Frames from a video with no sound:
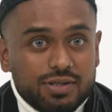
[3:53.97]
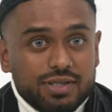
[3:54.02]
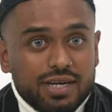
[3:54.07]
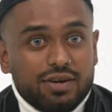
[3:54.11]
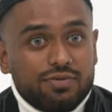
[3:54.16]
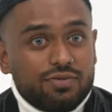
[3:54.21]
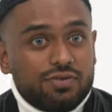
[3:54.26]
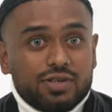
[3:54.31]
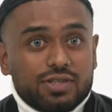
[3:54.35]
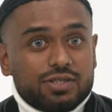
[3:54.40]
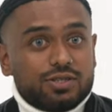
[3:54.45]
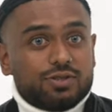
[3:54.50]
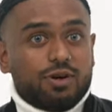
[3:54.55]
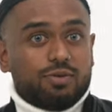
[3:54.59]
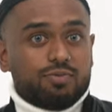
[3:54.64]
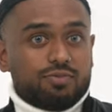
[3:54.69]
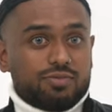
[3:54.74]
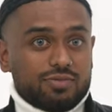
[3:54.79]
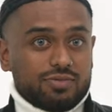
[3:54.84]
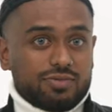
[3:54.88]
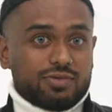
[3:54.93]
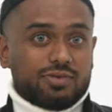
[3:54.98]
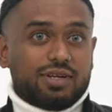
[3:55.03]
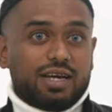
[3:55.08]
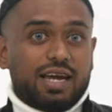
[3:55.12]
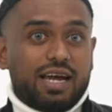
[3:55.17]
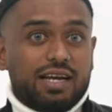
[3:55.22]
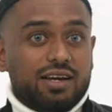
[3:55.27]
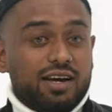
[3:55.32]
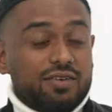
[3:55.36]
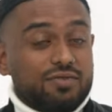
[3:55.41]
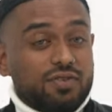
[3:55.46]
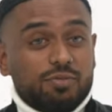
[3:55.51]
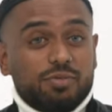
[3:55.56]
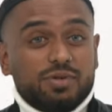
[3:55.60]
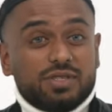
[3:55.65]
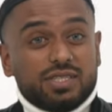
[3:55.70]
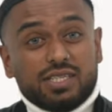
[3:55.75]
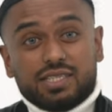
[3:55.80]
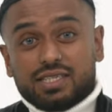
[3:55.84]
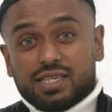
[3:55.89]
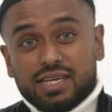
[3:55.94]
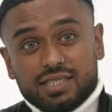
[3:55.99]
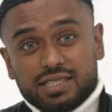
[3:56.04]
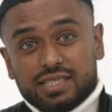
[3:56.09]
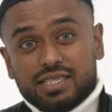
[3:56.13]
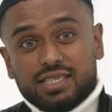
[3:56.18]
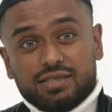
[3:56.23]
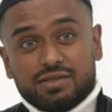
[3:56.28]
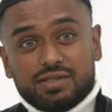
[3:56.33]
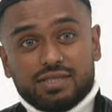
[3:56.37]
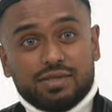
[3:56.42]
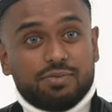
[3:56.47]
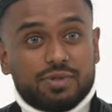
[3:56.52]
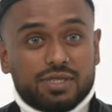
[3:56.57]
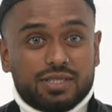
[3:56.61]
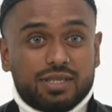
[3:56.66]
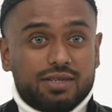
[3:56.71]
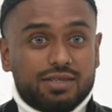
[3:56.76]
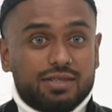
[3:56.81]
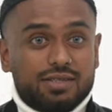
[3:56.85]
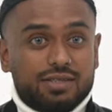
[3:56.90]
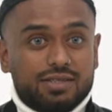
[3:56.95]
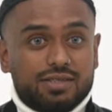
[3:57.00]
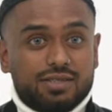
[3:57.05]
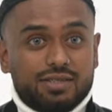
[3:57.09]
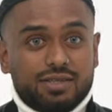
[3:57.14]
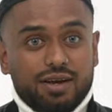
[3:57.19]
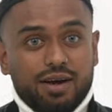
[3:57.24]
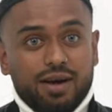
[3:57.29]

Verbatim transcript: Everything stopped. Right, and heard from me since, Ain't seen him since.